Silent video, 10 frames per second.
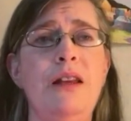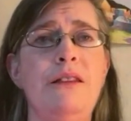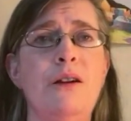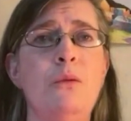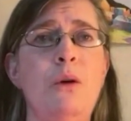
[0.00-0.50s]

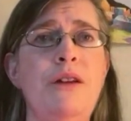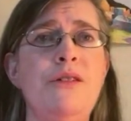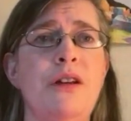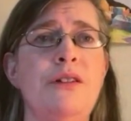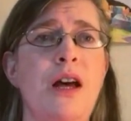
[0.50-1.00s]
there
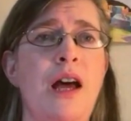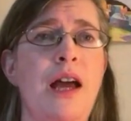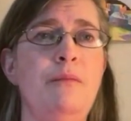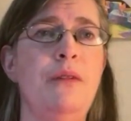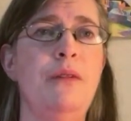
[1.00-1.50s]
was a
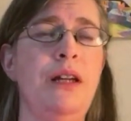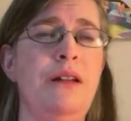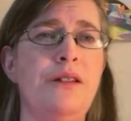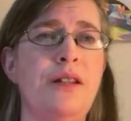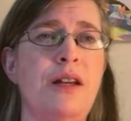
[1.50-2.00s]
time
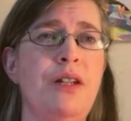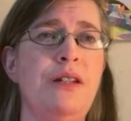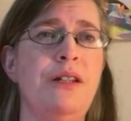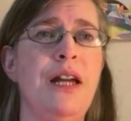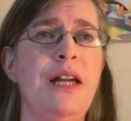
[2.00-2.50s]
in the
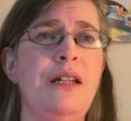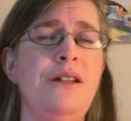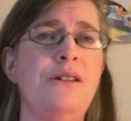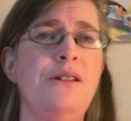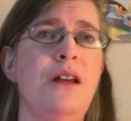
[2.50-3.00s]
70s and
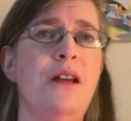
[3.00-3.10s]
80s,